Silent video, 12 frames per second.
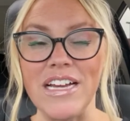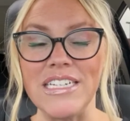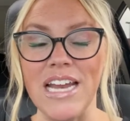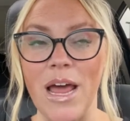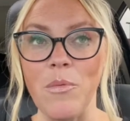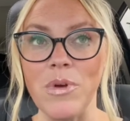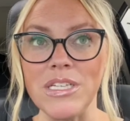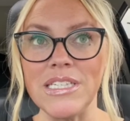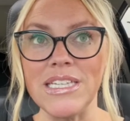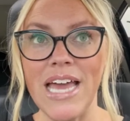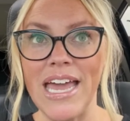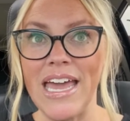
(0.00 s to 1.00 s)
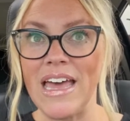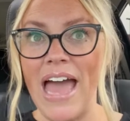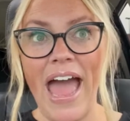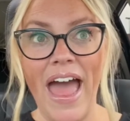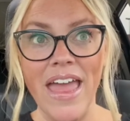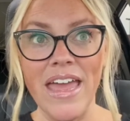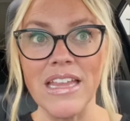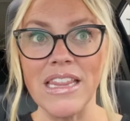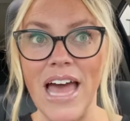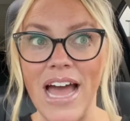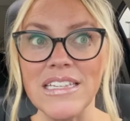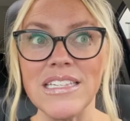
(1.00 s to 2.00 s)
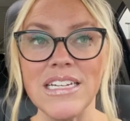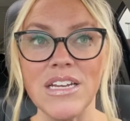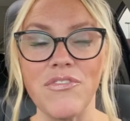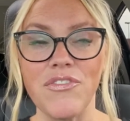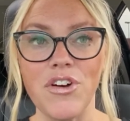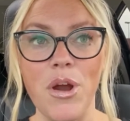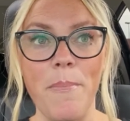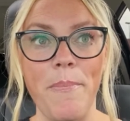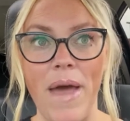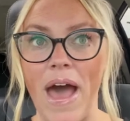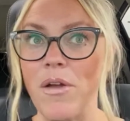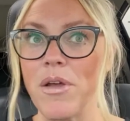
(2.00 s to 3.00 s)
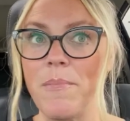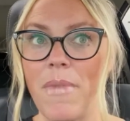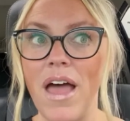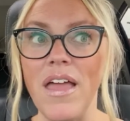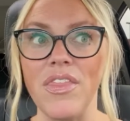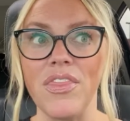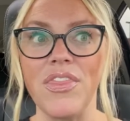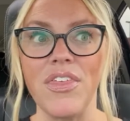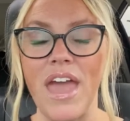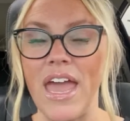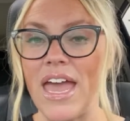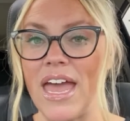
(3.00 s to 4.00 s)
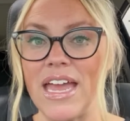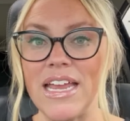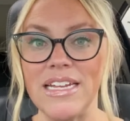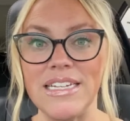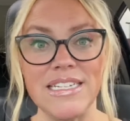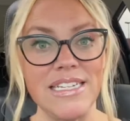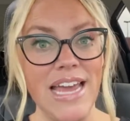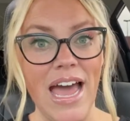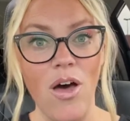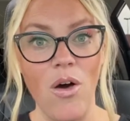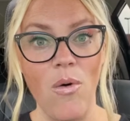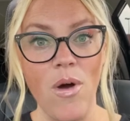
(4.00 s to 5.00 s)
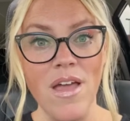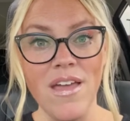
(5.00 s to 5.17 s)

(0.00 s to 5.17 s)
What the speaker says: And I will say it lasted for about a month, and now